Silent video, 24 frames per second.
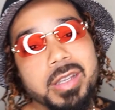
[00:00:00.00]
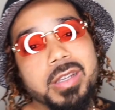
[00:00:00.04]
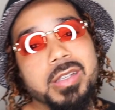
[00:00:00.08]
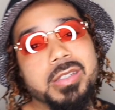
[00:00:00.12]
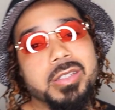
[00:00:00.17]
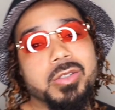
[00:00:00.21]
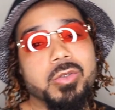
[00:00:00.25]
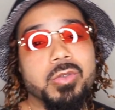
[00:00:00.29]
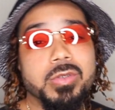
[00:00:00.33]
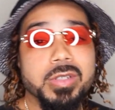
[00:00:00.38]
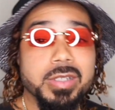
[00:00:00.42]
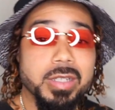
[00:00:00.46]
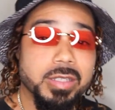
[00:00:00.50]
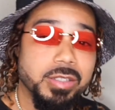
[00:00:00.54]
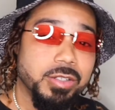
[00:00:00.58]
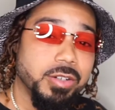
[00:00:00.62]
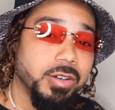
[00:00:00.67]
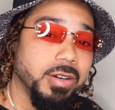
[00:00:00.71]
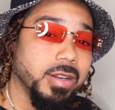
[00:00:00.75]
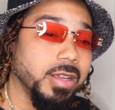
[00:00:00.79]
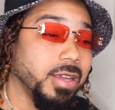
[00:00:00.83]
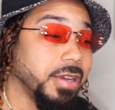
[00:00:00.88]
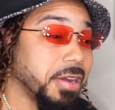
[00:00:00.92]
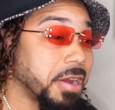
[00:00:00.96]
As soon as I
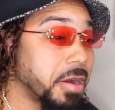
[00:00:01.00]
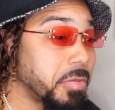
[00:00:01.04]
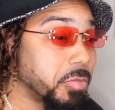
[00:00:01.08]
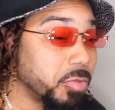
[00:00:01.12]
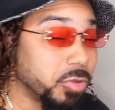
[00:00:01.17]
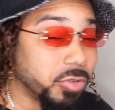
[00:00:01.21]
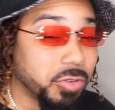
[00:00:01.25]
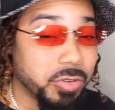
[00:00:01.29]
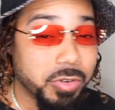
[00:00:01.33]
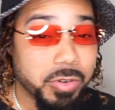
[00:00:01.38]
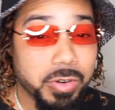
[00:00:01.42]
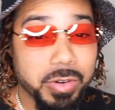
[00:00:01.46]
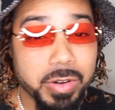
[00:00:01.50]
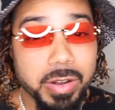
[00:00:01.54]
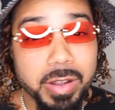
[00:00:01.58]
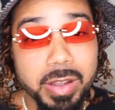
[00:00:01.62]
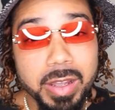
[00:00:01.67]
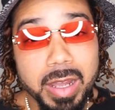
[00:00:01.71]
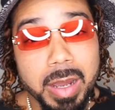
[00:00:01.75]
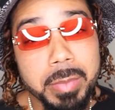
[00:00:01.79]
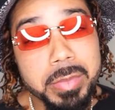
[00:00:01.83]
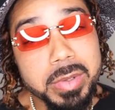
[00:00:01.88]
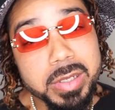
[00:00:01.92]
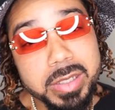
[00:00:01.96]
turn the camera on,
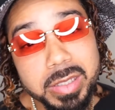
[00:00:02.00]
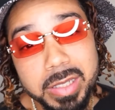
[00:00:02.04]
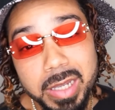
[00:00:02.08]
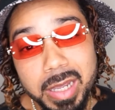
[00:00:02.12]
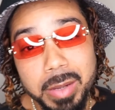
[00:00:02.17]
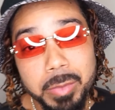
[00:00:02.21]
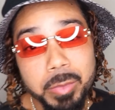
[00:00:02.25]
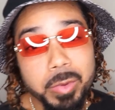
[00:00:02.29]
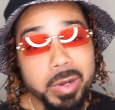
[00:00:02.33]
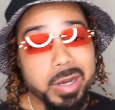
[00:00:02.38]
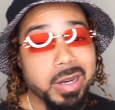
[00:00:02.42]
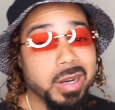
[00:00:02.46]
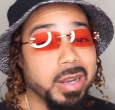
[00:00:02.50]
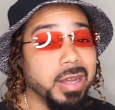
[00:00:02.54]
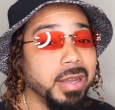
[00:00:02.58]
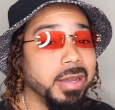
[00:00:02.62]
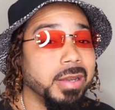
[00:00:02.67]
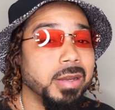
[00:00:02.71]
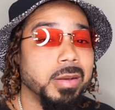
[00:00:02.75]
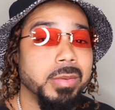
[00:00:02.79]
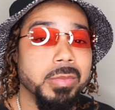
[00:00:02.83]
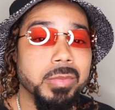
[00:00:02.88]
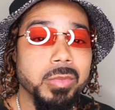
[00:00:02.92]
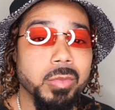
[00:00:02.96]
I'm the same way that I
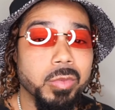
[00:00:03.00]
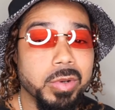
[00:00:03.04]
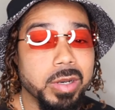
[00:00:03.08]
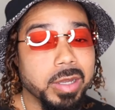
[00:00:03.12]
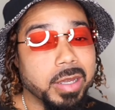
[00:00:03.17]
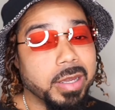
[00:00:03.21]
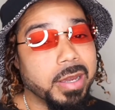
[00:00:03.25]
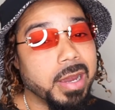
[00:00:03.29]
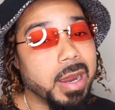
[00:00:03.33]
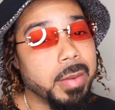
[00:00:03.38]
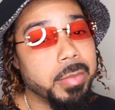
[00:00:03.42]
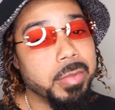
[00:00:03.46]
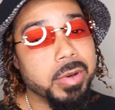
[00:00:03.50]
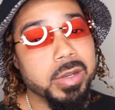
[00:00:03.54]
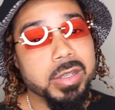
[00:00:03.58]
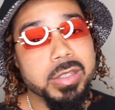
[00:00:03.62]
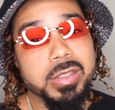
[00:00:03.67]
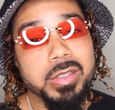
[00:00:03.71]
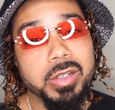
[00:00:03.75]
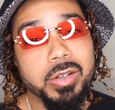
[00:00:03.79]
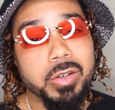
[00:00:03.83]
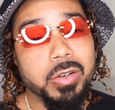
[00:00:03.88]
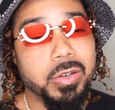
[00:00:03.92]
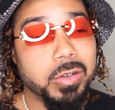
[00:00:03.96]
am when the camera
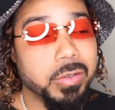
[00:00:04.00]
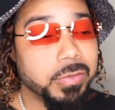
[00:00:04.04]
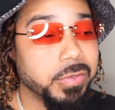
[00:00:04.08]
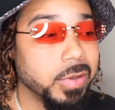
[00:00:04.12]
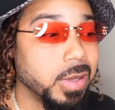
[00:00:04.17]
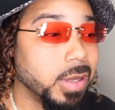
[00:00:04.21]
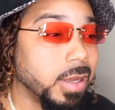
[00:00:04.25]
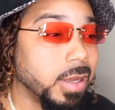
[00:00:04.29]
is off.